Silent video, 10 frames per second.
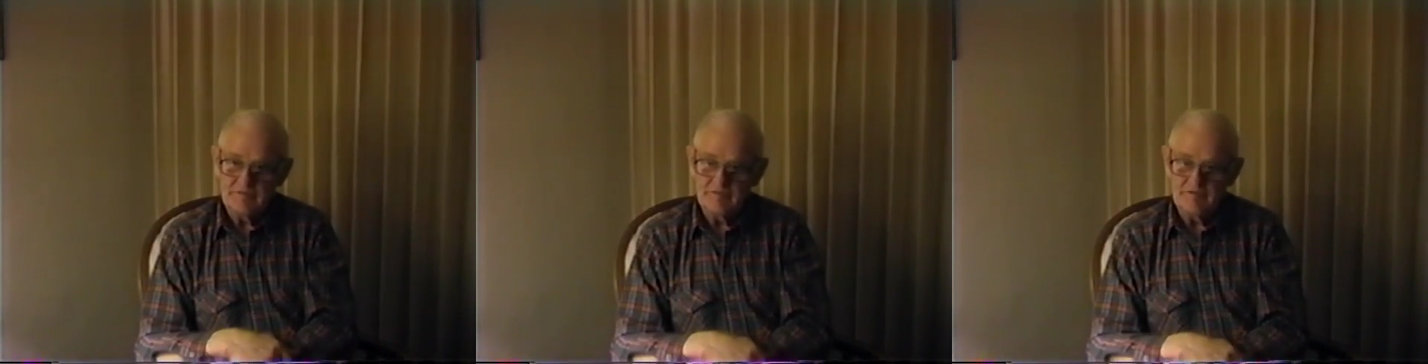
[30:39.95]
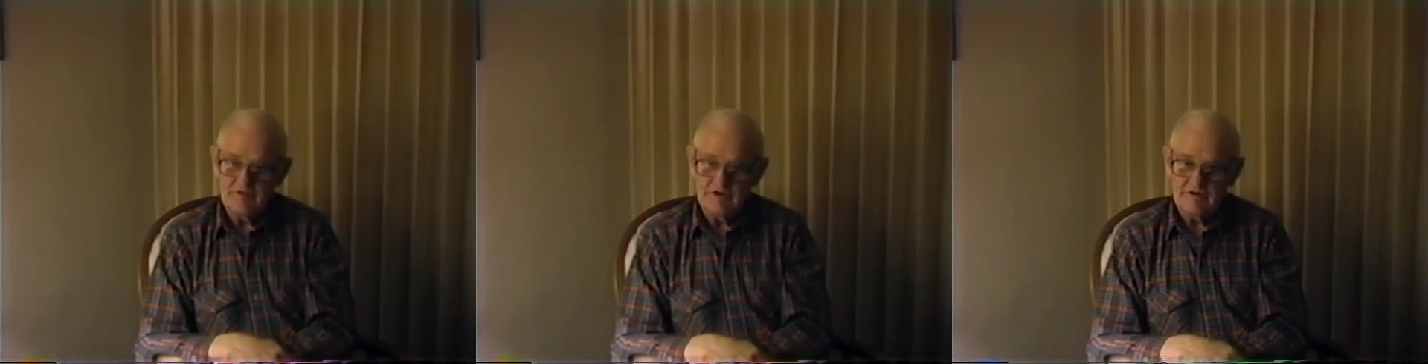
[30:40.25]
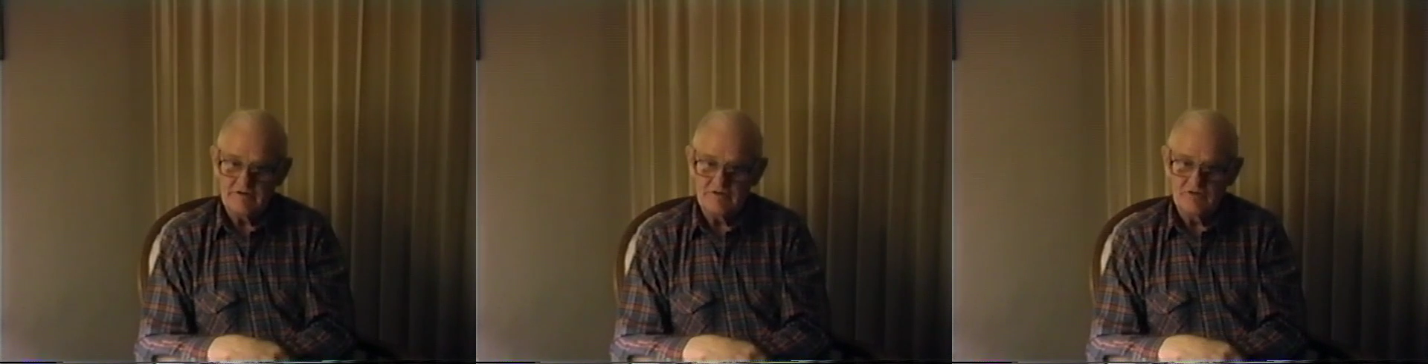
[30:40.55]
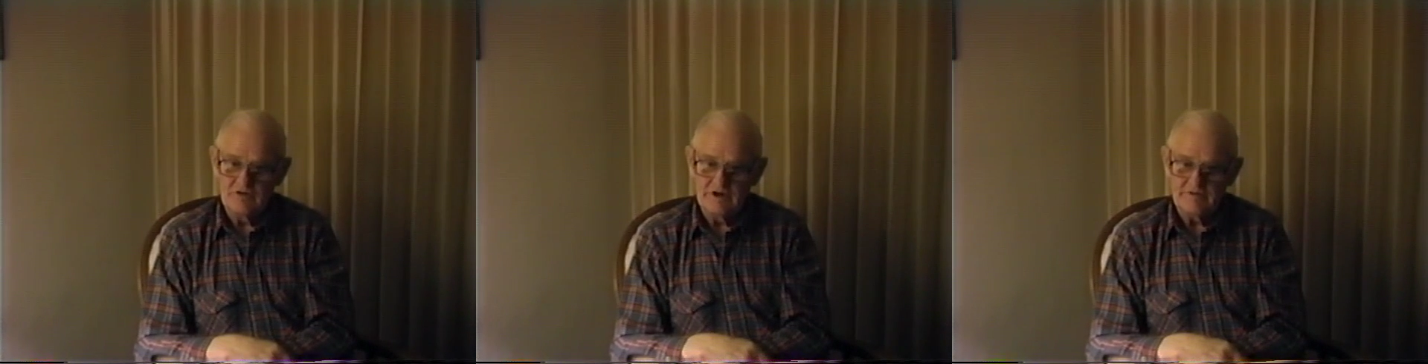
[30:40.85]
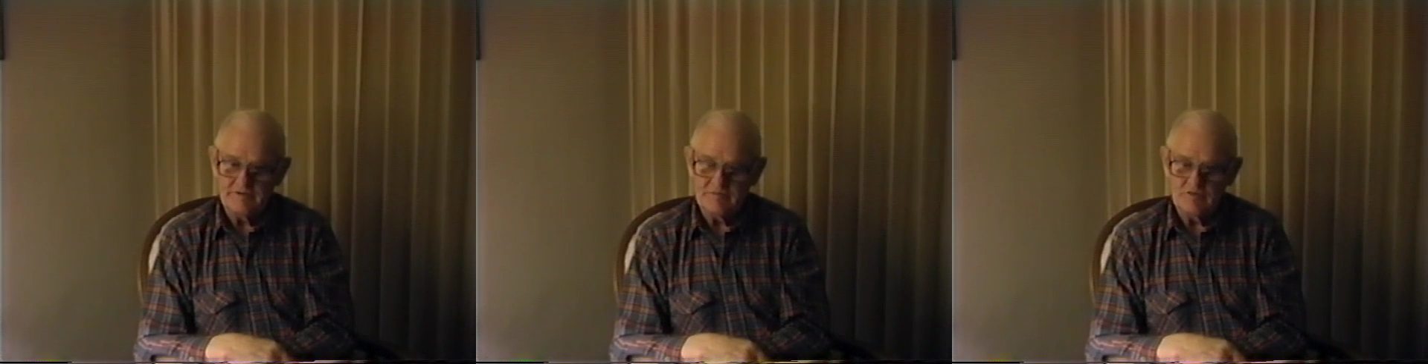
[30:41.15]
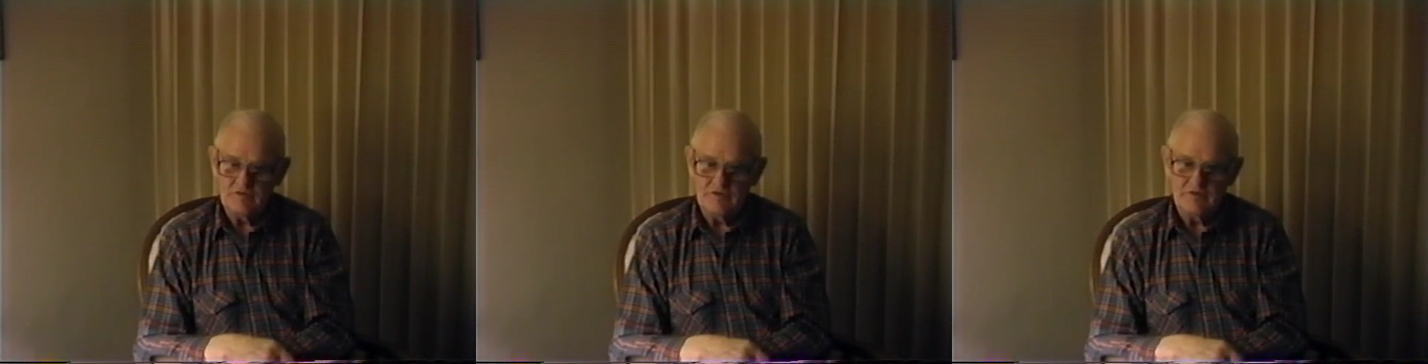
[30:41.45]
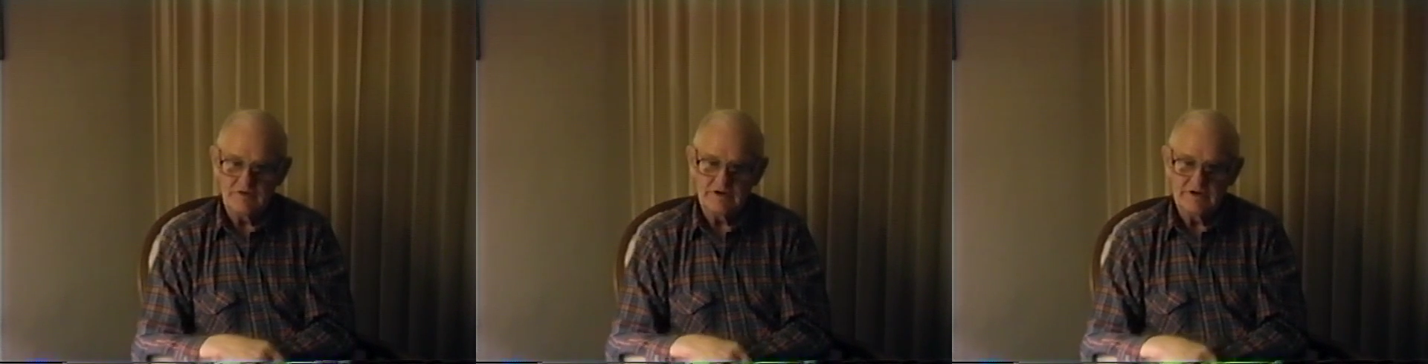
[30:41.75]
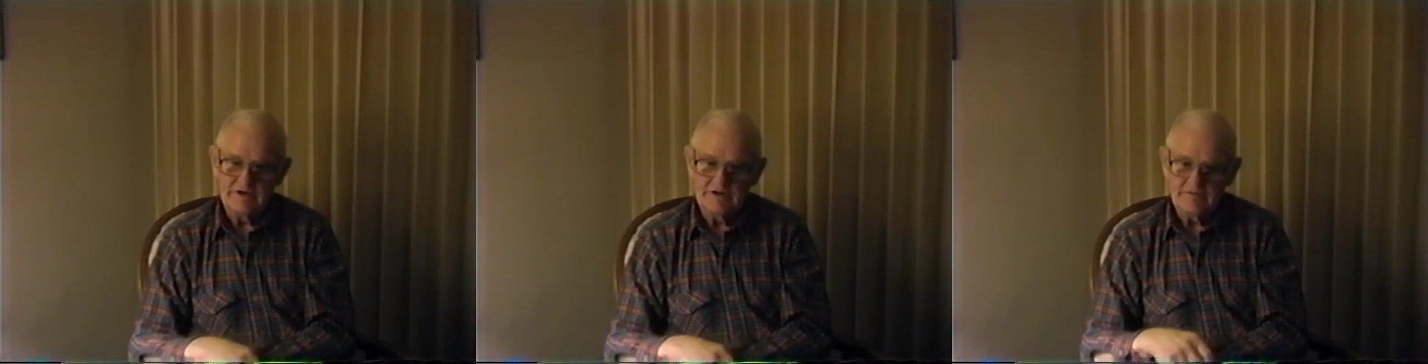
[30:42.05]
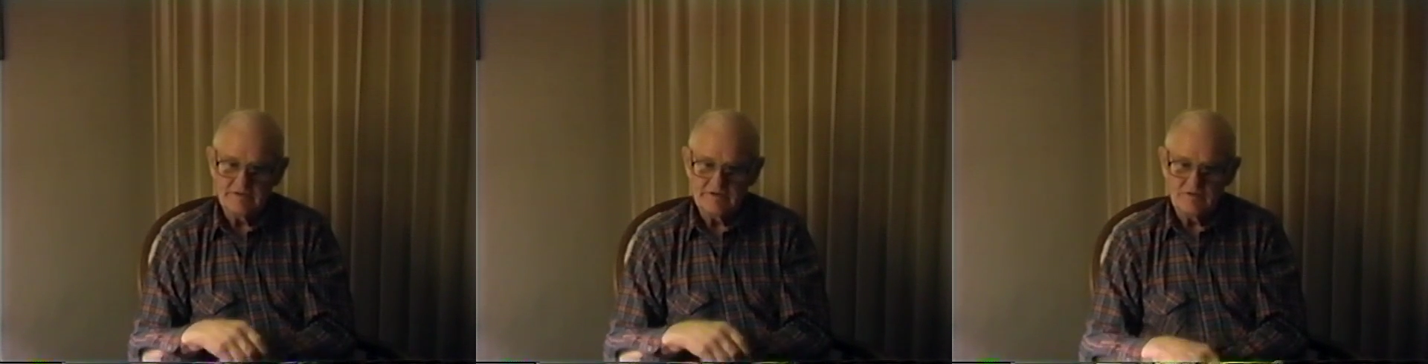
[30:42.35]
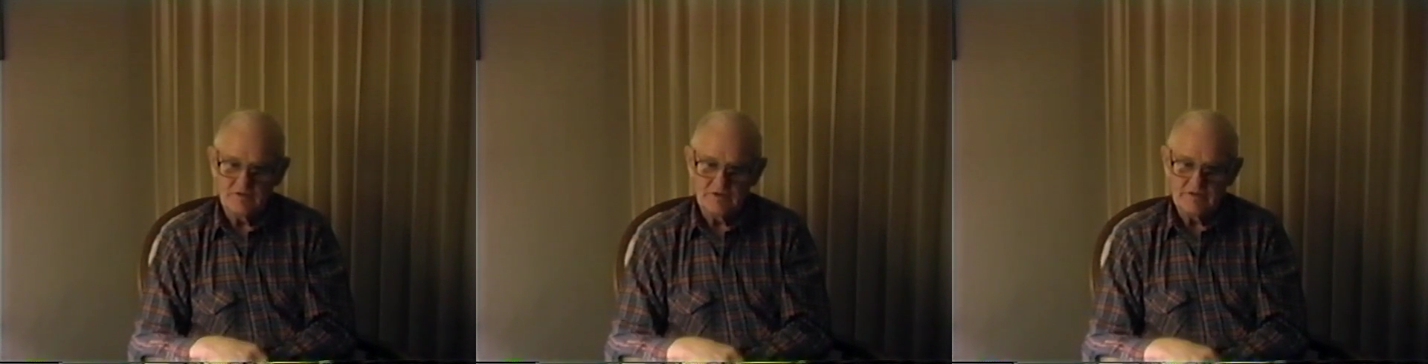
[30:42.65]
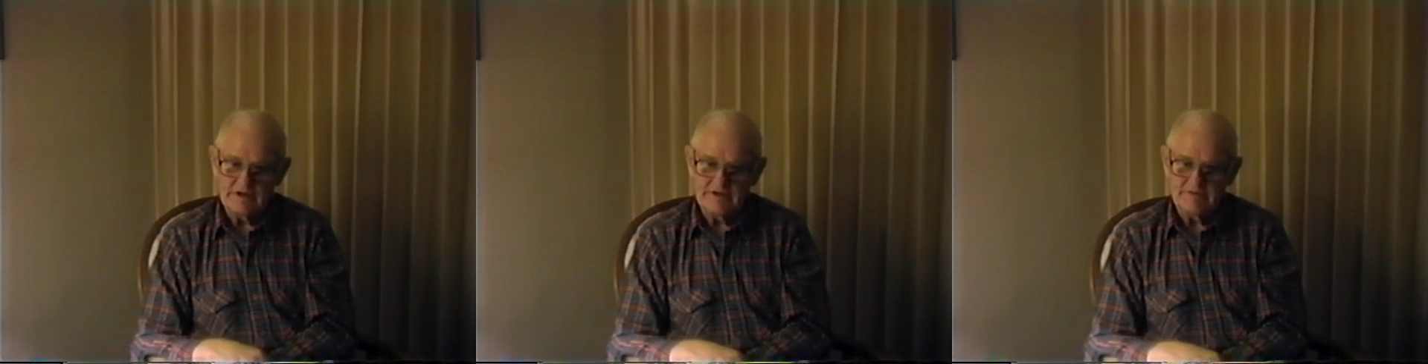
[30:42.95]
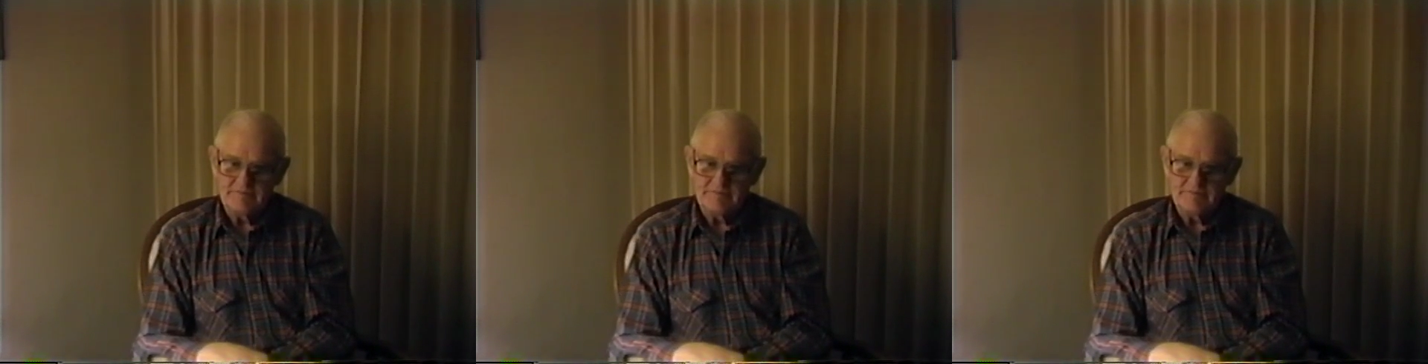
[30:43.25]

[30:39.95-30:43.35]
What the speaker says: before our whole outfit moved over. But so we went